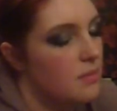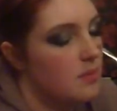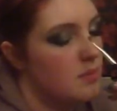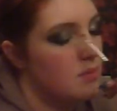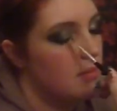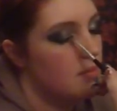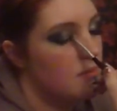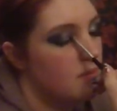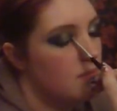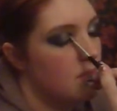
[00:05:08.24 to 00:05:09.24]
and it'll just
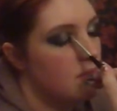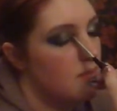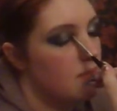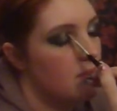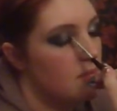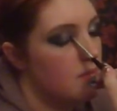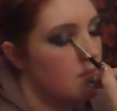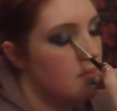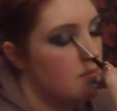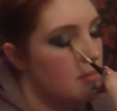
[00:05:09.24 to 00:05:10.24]
make it look a lot
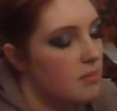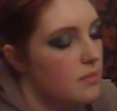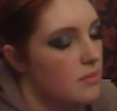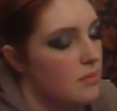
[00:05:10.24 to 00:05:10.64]
more open.